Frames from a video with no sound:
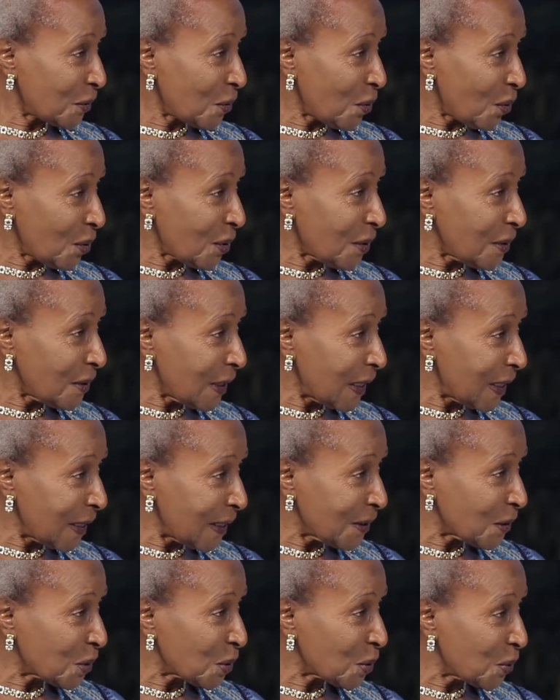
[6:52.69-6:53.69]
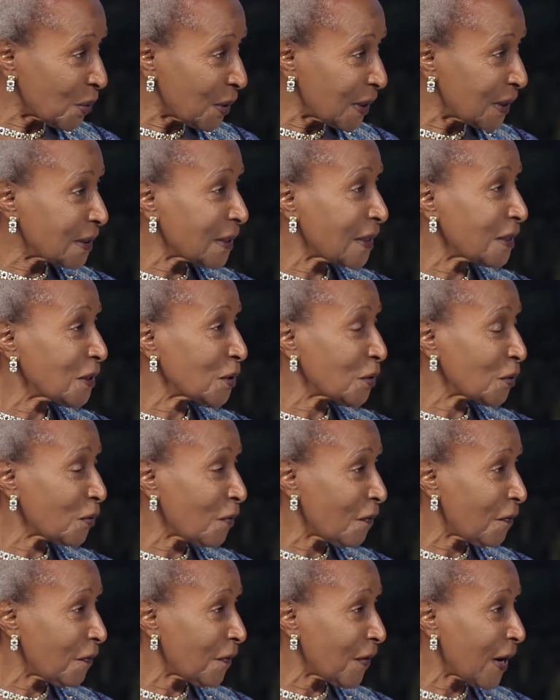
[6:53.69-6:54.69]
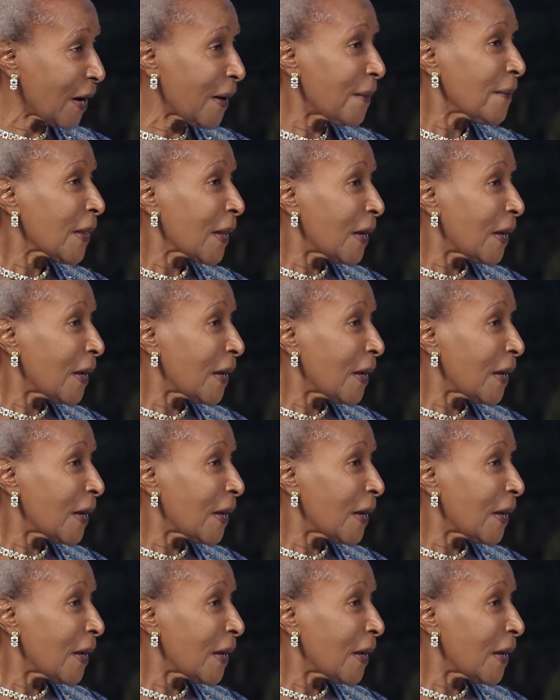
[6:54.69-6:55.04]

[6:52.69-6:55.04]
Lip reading: gone into it and so far.